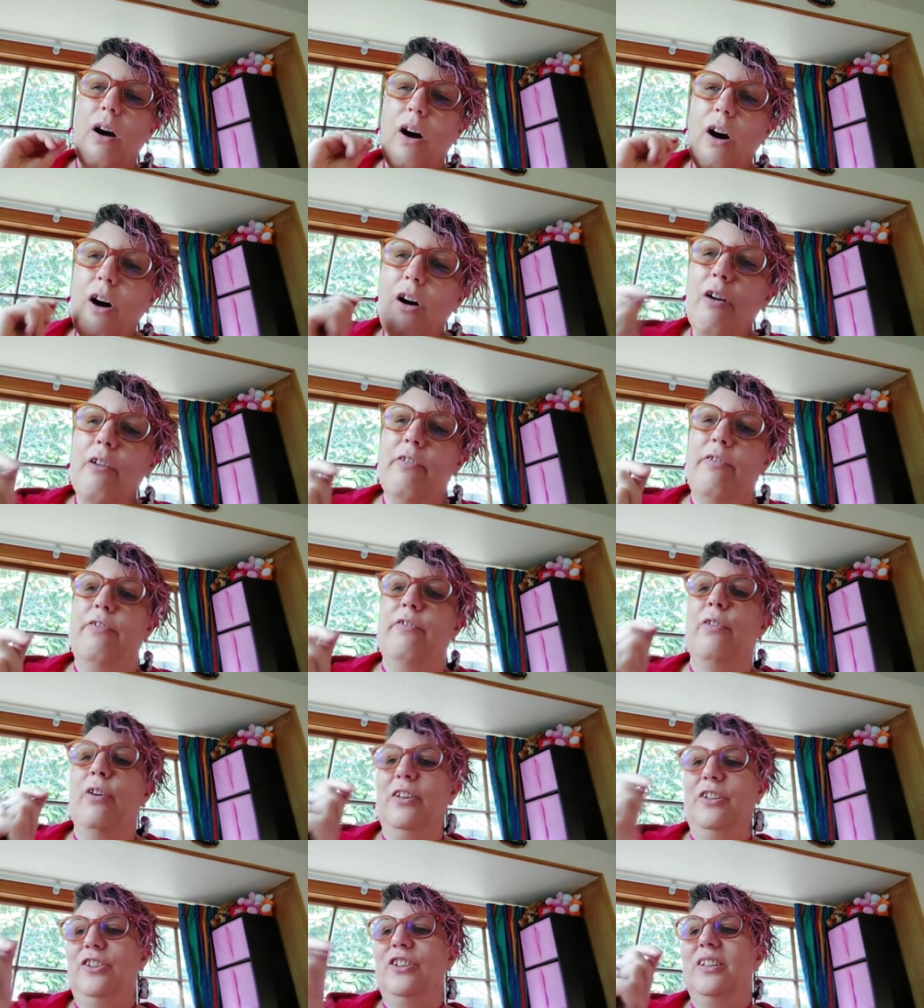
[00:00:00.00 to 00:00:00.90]
of
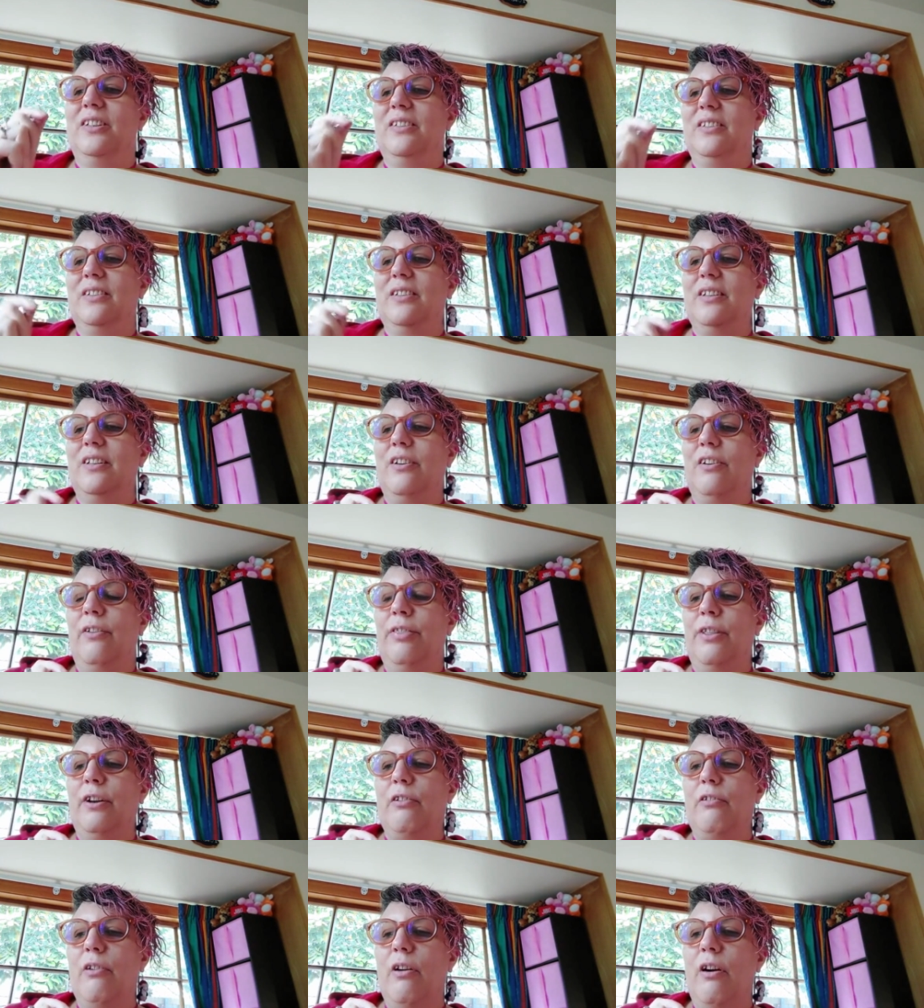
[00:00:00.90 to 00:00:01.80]
what Jesus did on
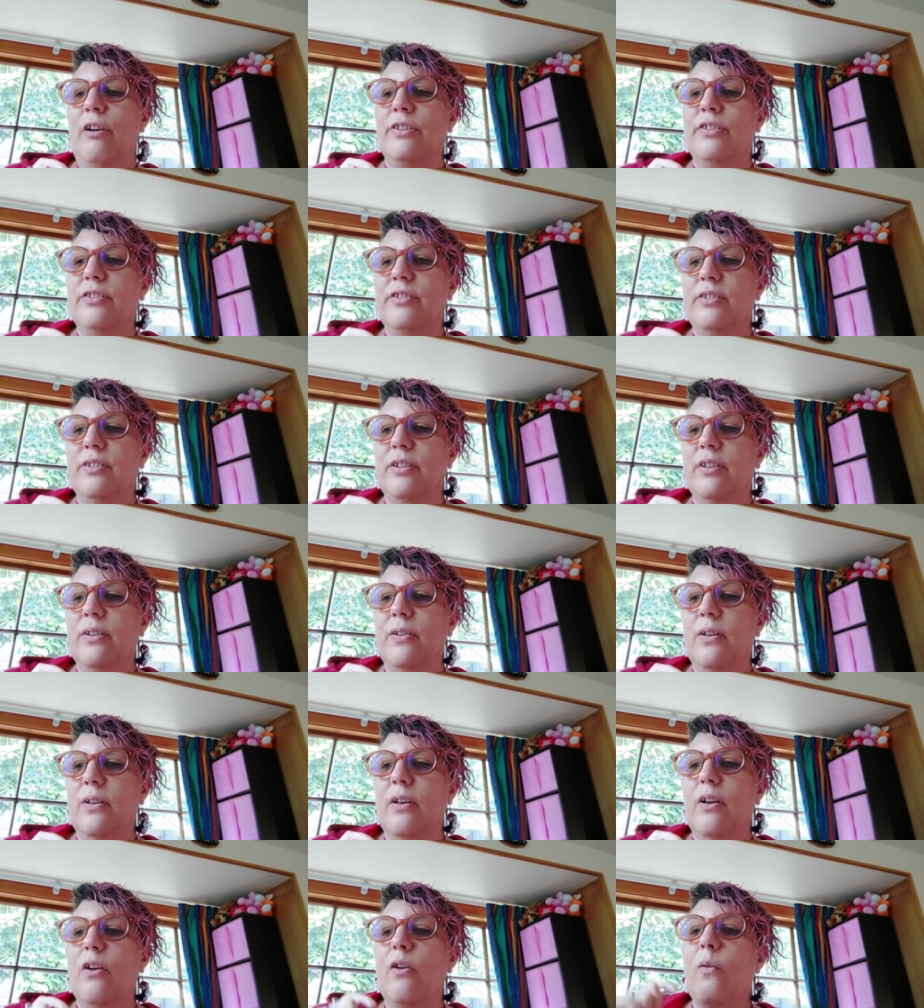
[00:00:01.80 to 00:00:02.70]
the cross
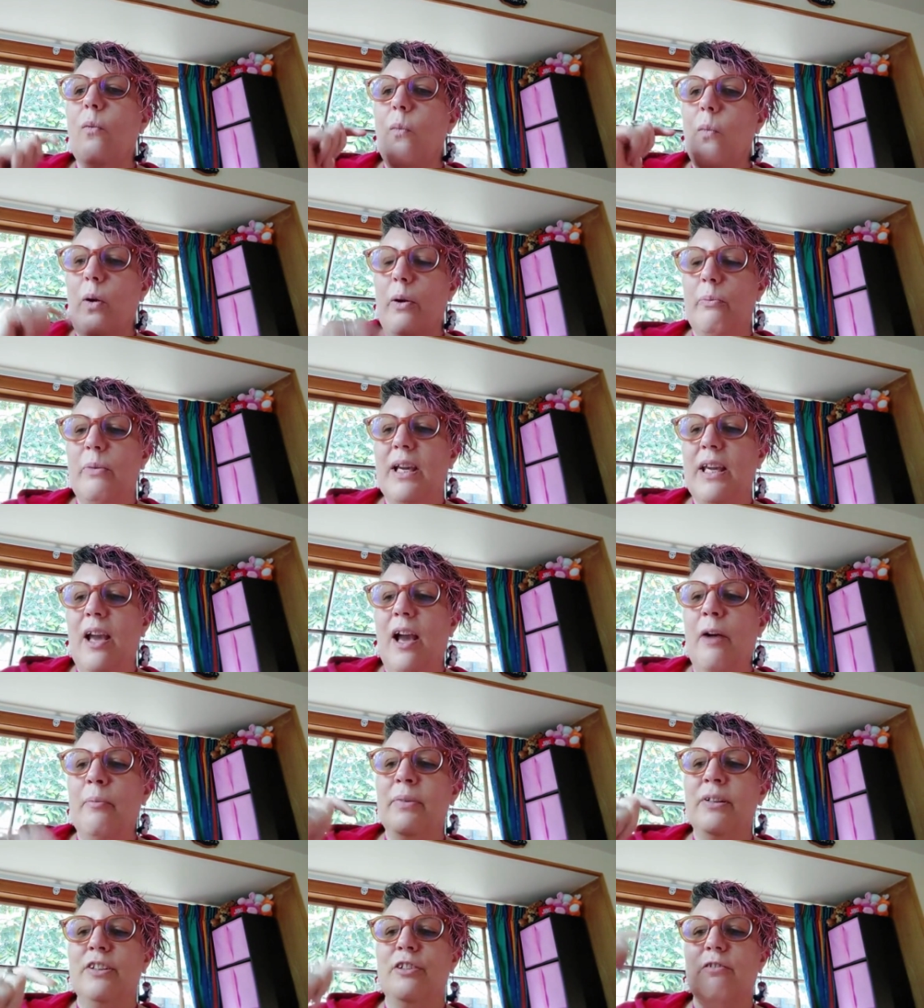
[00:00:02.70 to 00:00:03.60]
when we
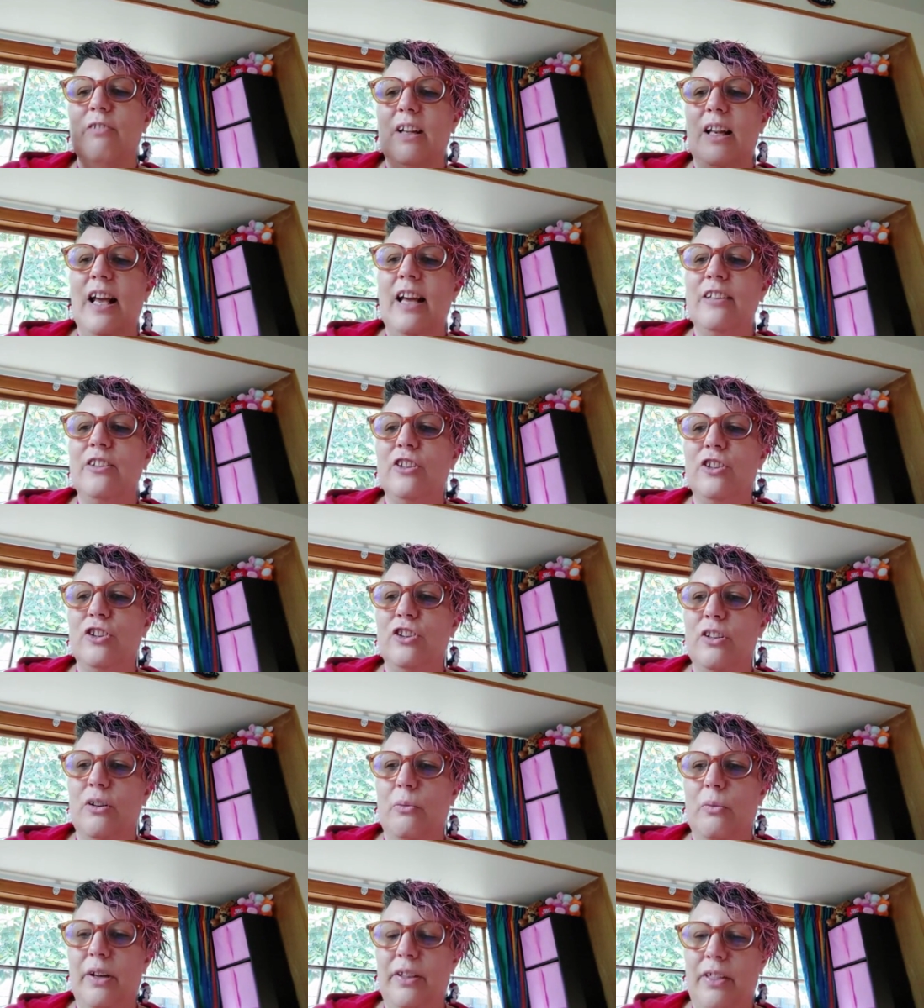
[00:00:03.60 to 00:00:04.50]
come into
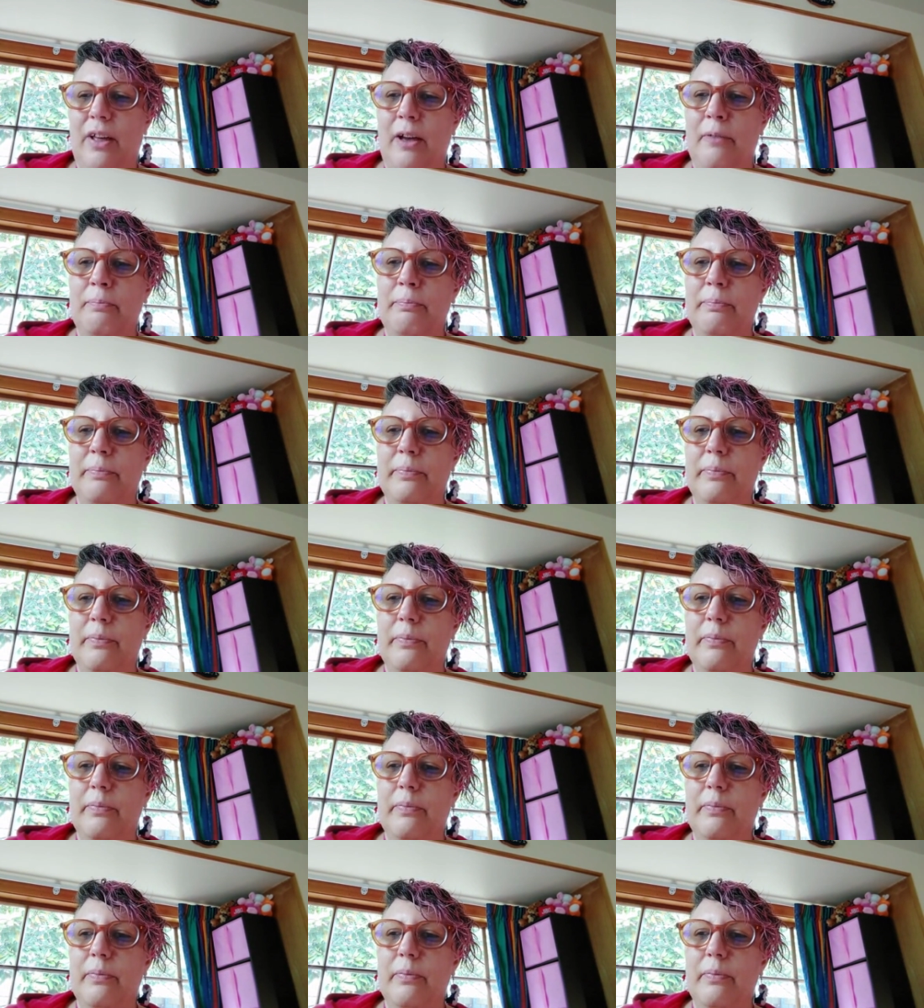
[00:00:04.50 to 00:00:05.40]
relationship with Him.
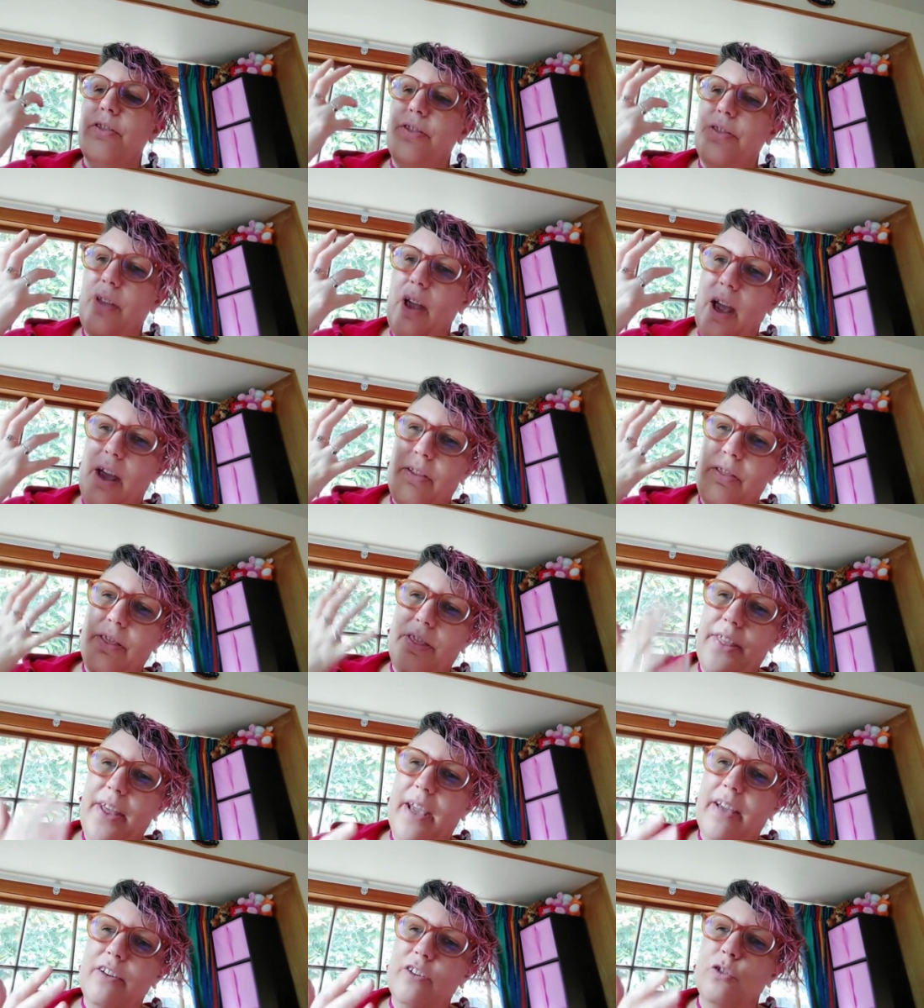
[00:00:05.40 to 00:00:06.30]
And
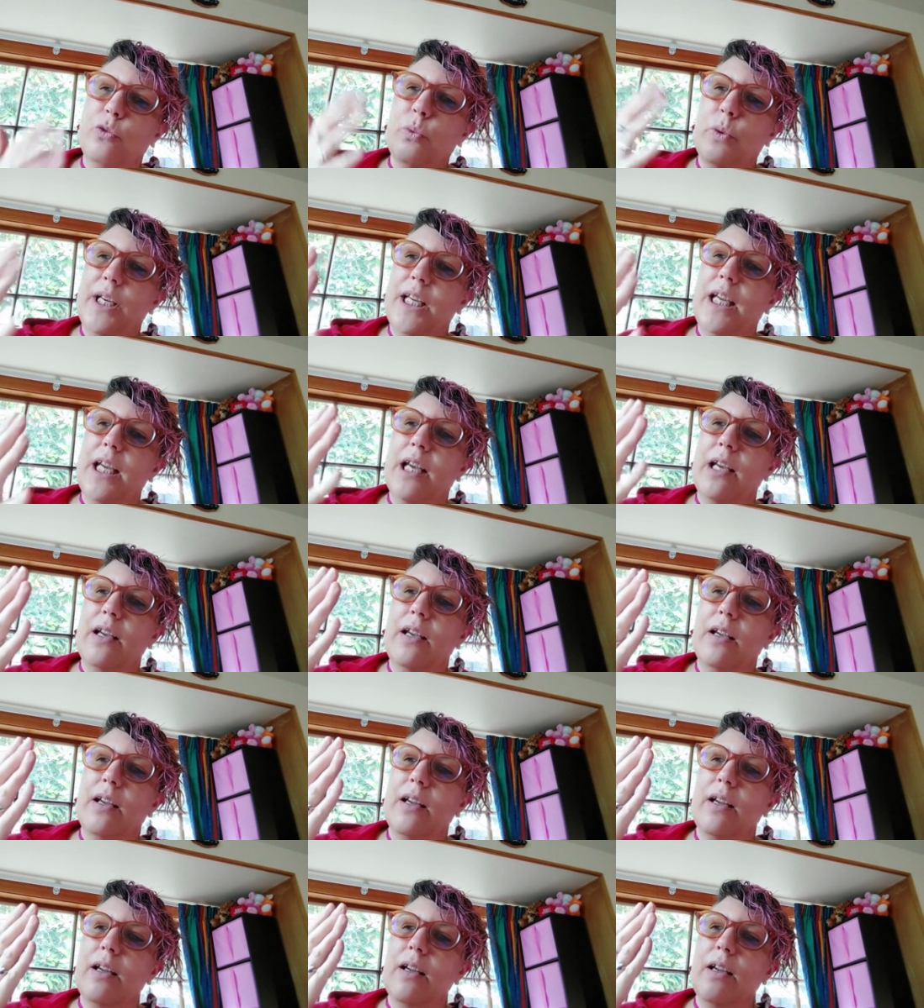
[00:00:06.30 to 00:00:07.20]
that is where
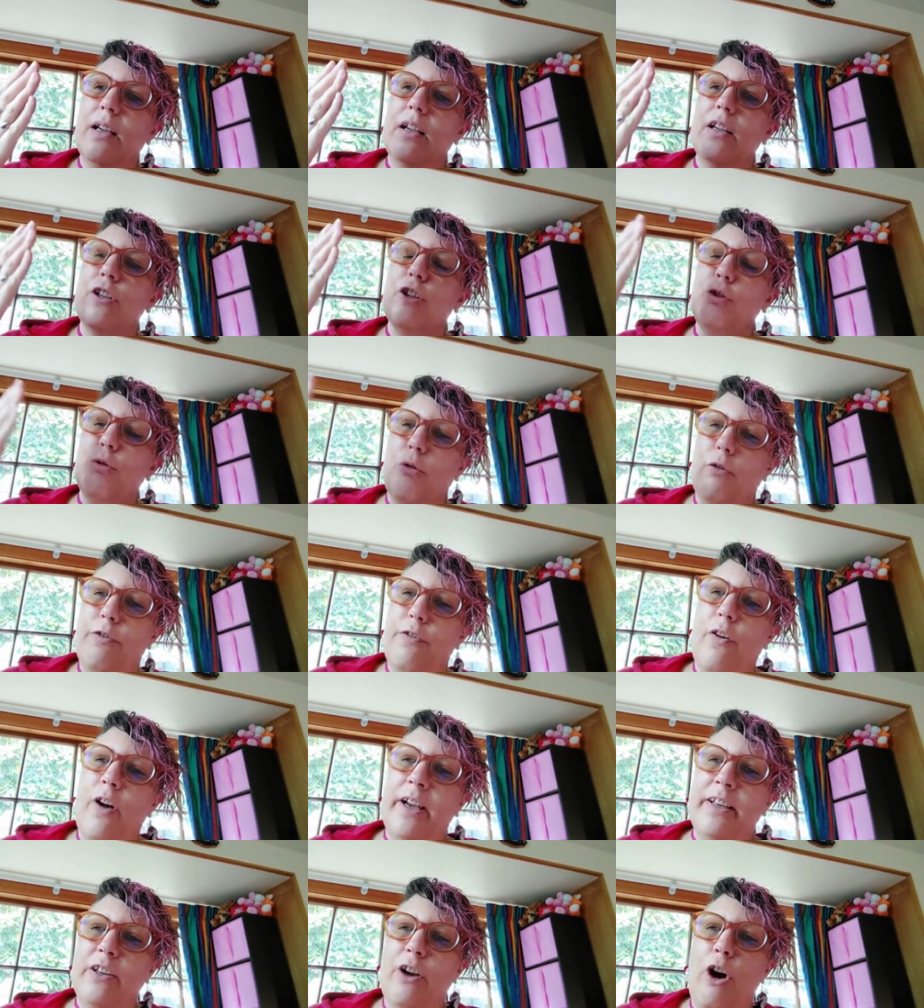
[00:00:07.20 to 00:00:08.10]
you'll
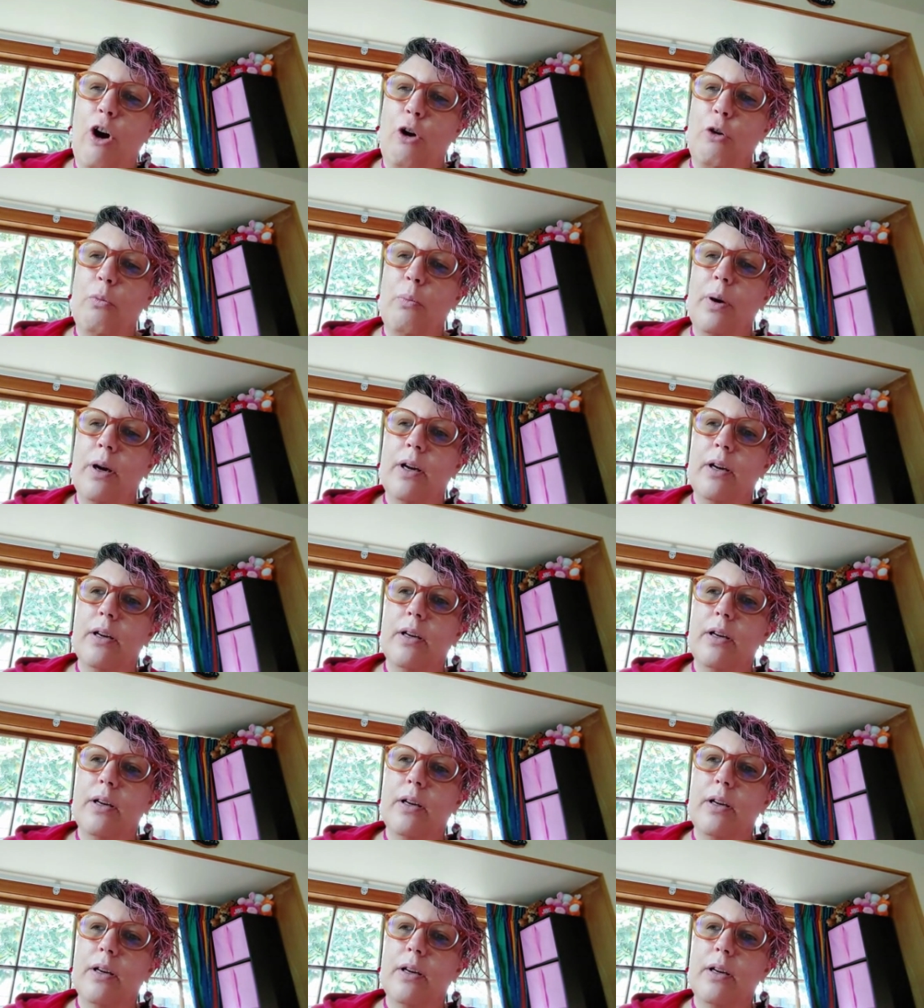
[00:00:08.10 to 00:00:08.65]
find hope.